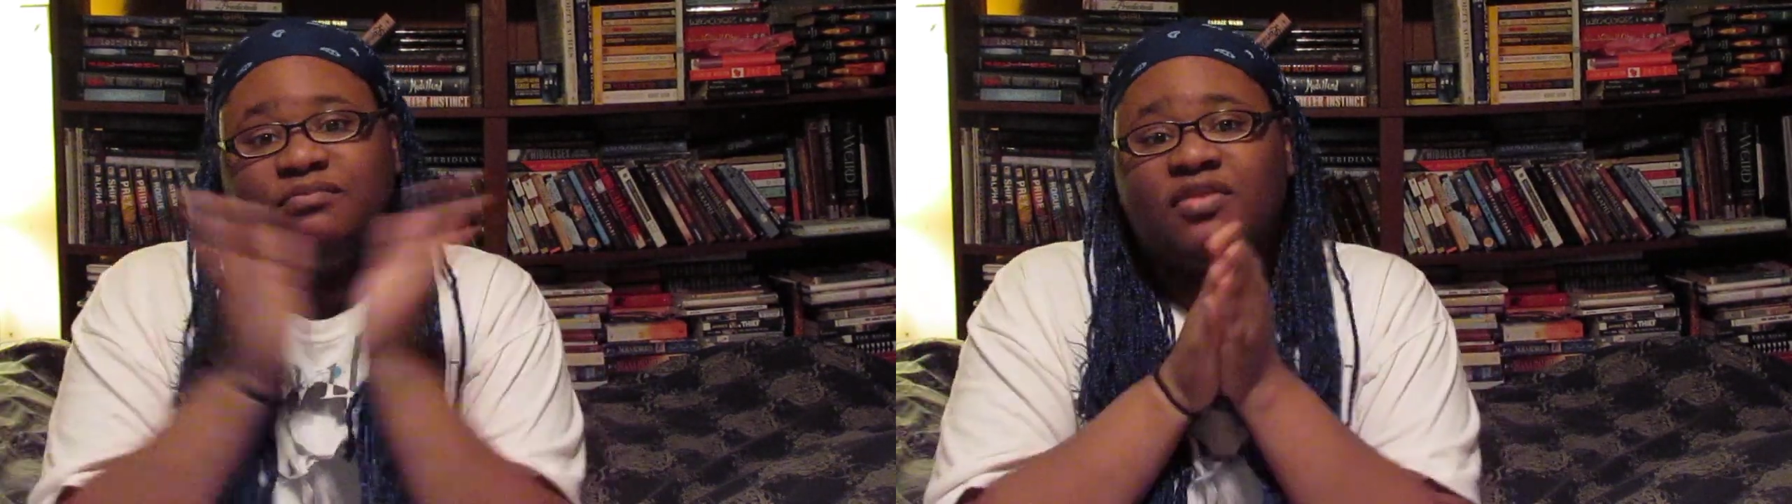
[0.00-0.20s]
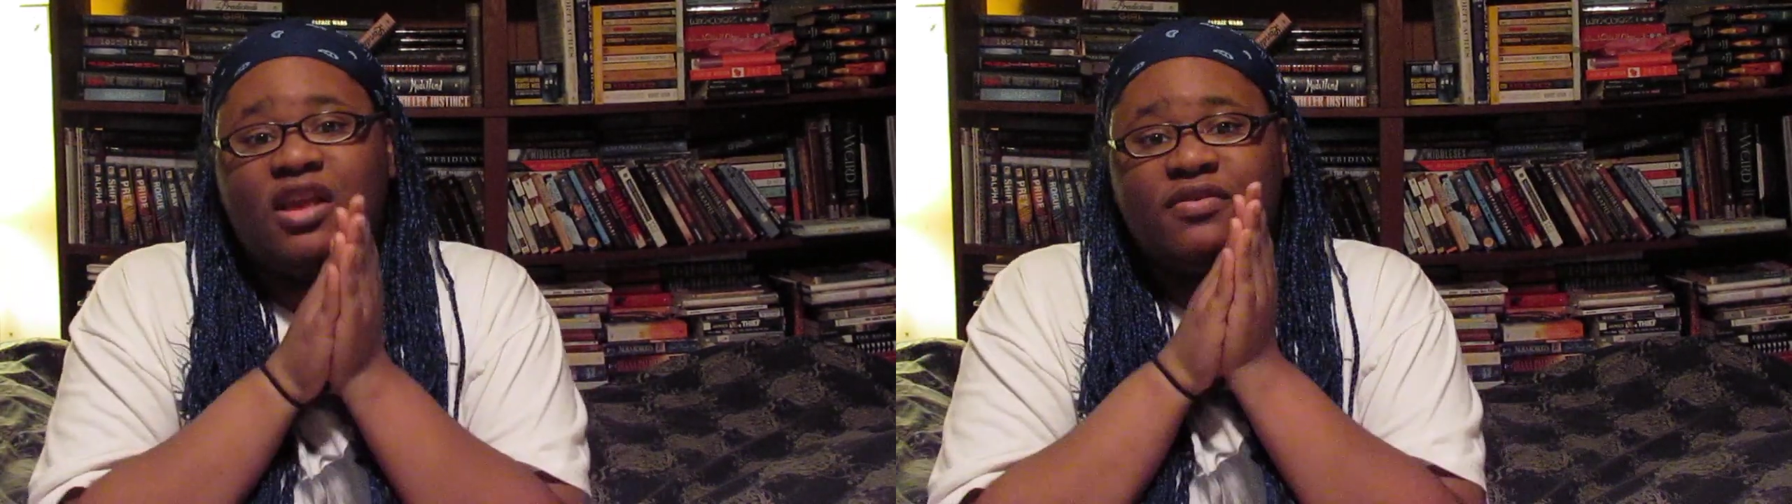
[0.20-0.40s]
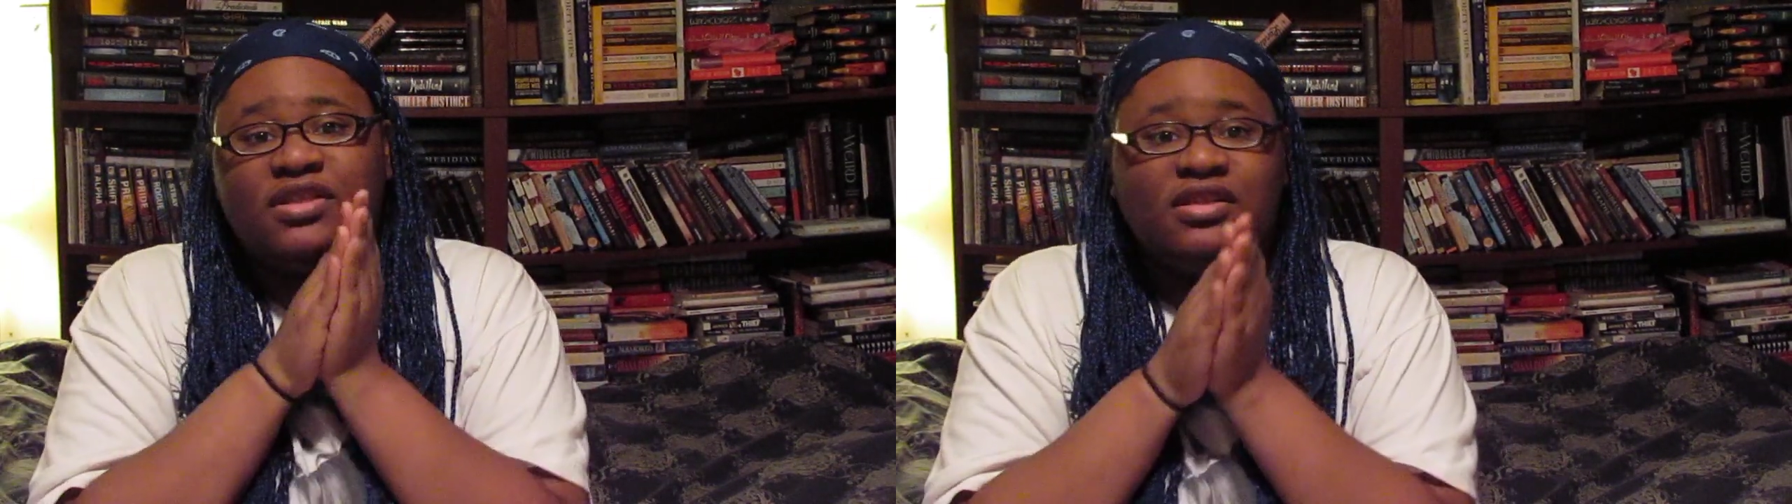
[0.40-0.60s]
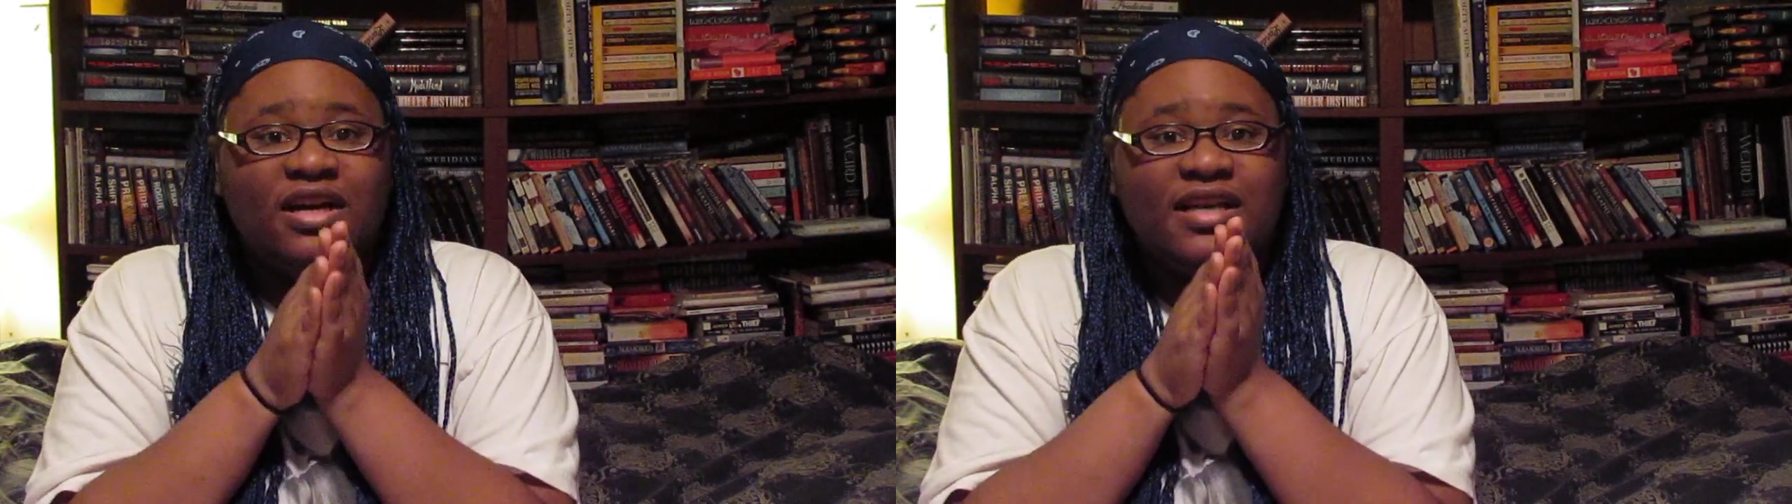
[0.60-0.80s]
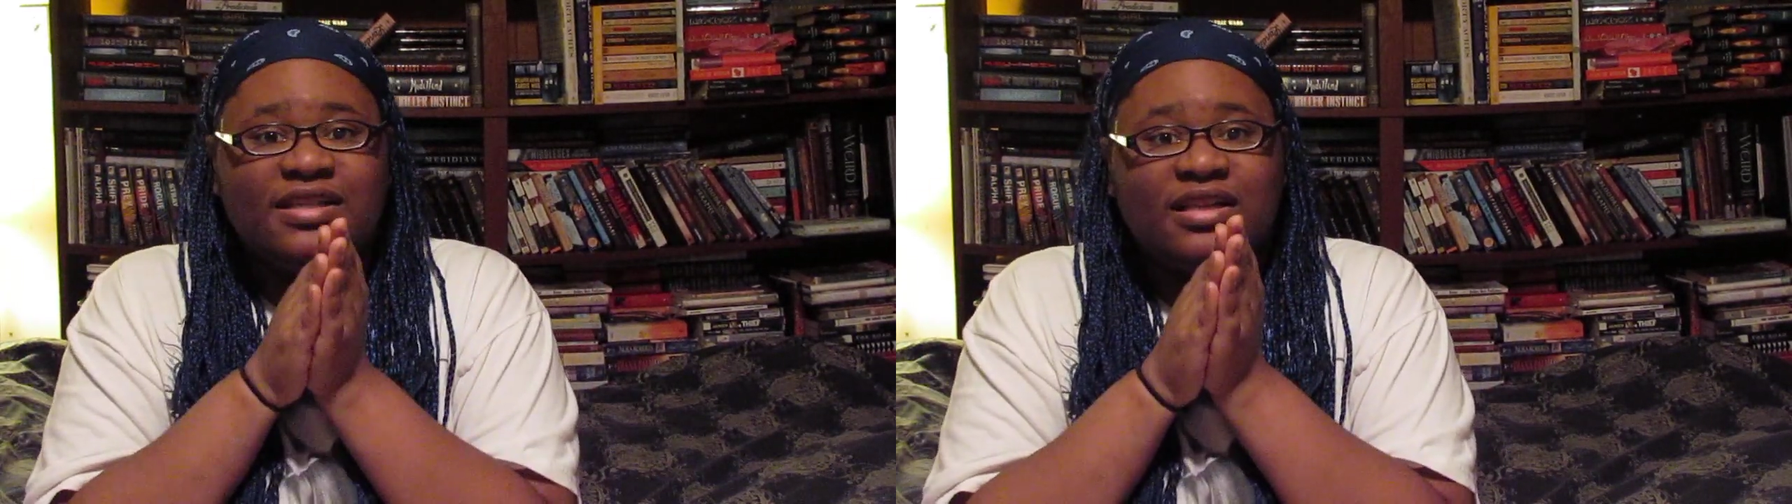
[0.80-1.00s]
And I will see you
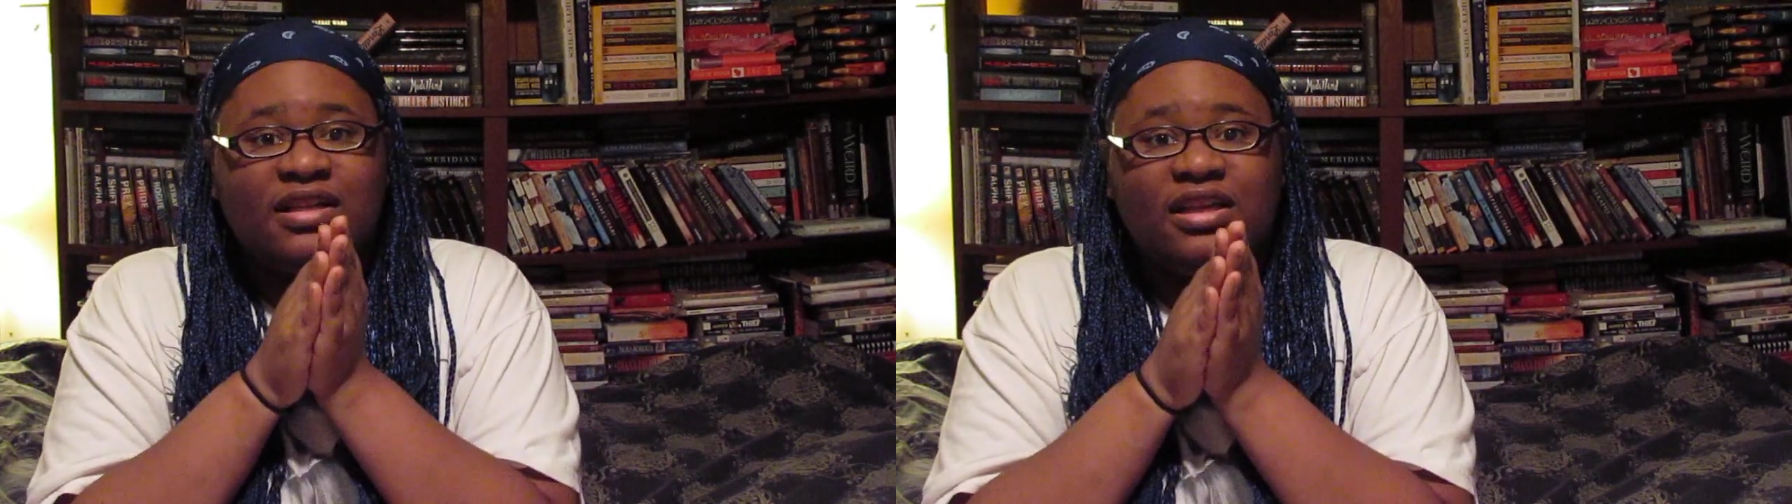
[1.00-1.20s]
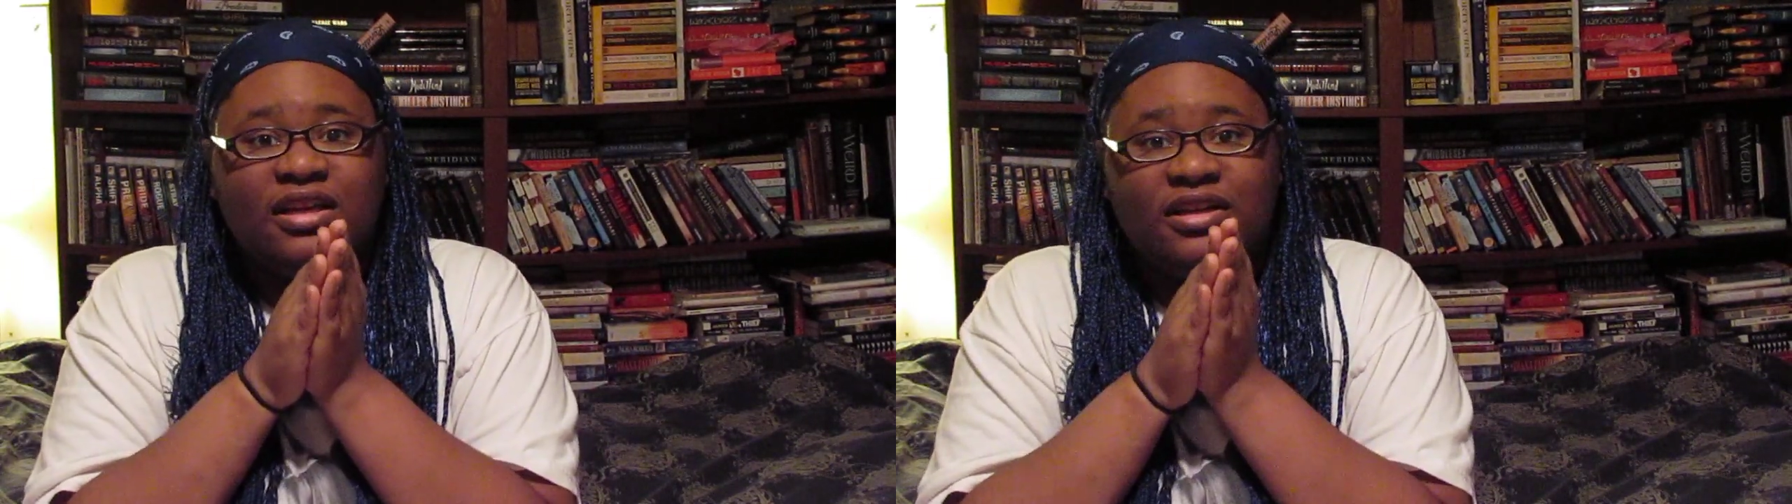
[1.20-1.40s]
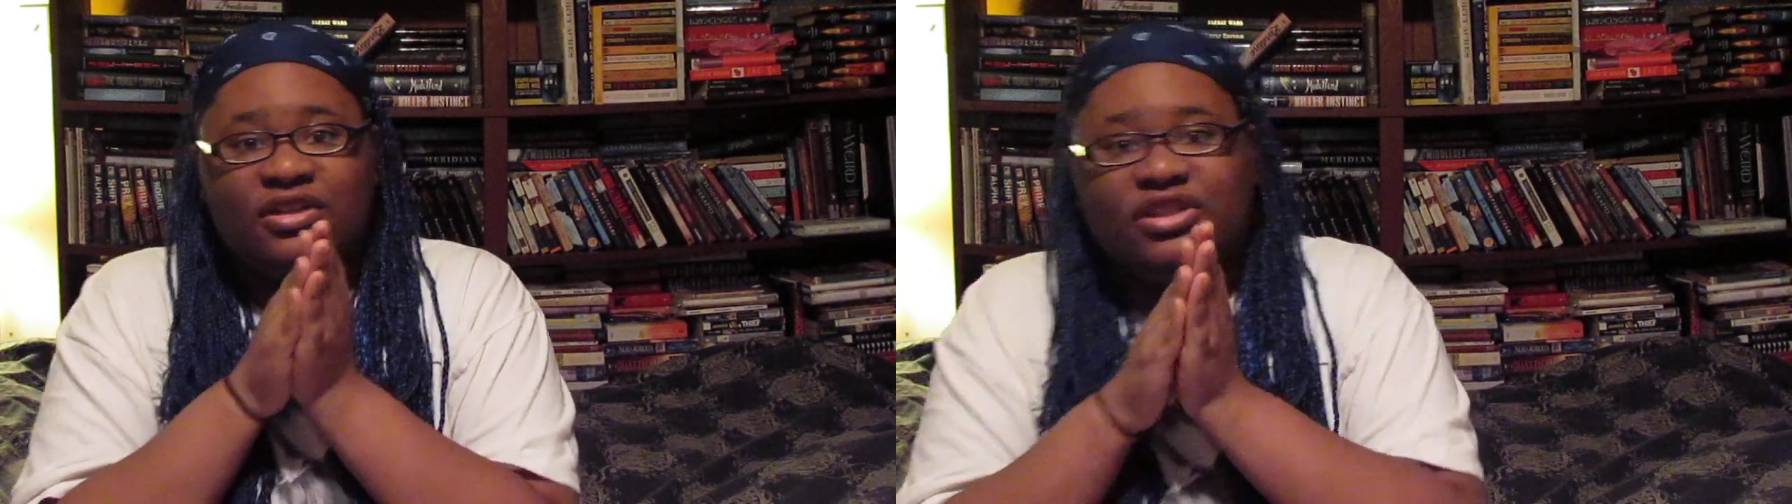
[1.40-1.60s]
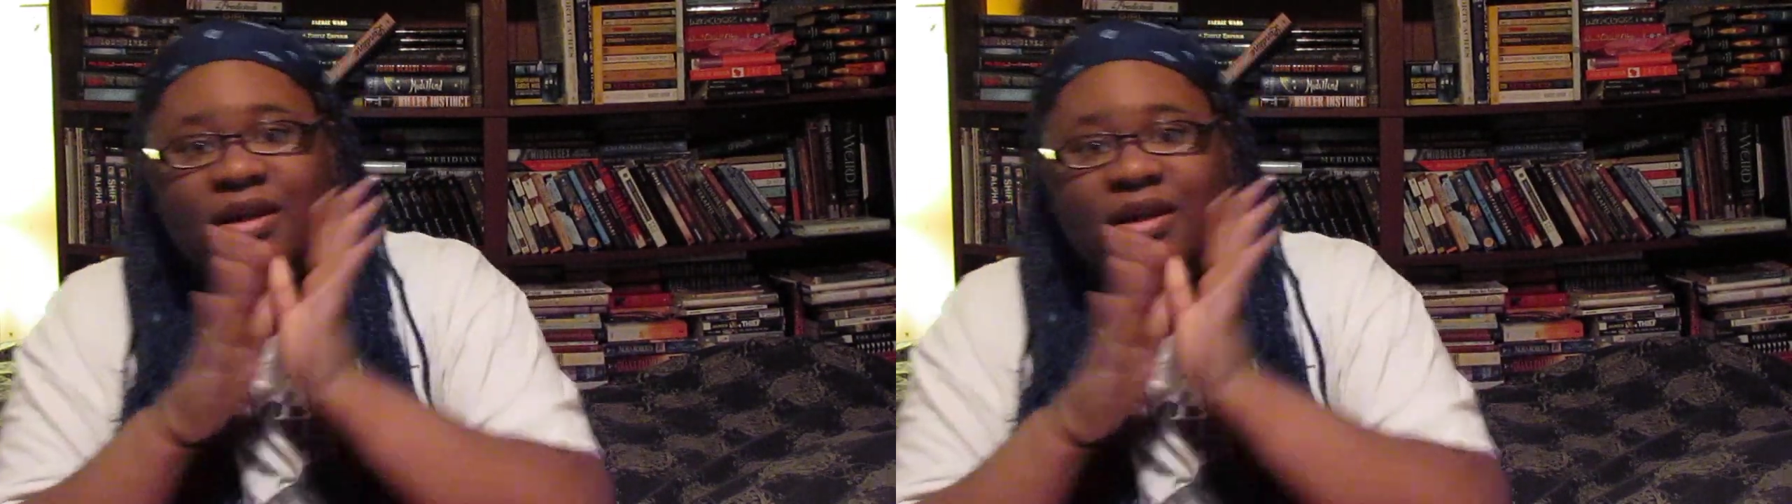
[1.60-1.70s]
guys later.